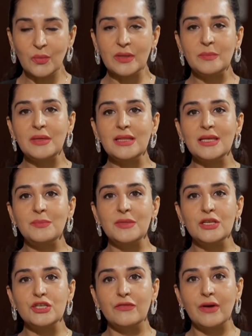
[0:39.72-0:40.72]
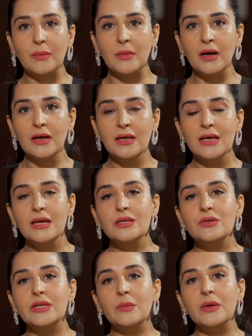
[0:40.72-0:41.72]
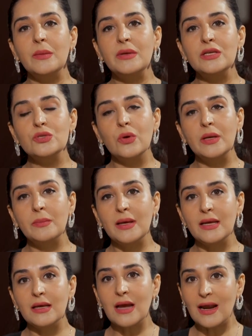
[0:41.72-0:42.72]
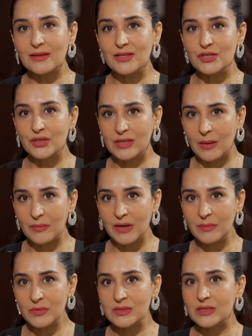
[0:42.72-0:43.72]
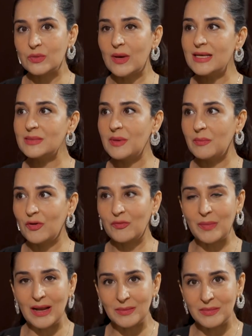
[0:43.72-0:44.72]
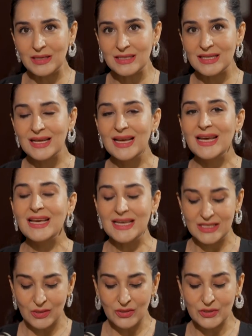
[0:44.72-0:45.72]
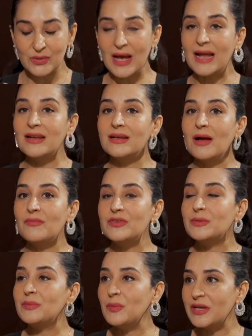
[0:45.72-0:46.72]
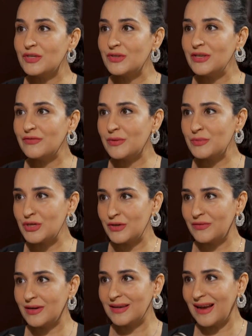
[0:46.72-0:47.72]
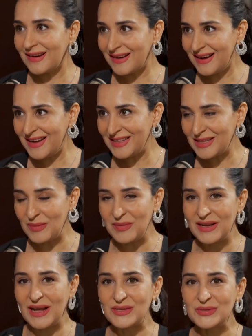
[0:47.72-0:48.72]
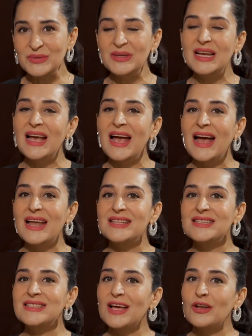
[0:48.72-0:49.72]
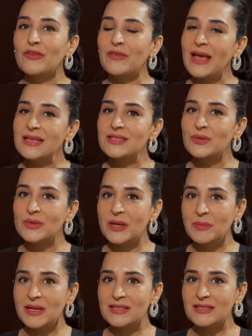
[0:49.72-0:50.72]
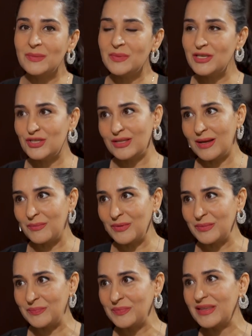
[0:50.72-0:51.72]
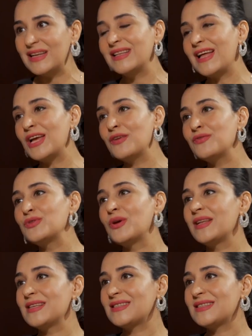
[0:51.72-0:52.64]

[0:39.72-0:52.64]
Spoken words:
with me, Deepthi J. Verma. Today we are being joined by Karti Chidambaram, who's a twice member of Parliament. He's also had a comfortable victory from Shiva Ganga in Tamil Nadu and is the son of ex-Union Minister P Chidambaram. Thank you for joining us,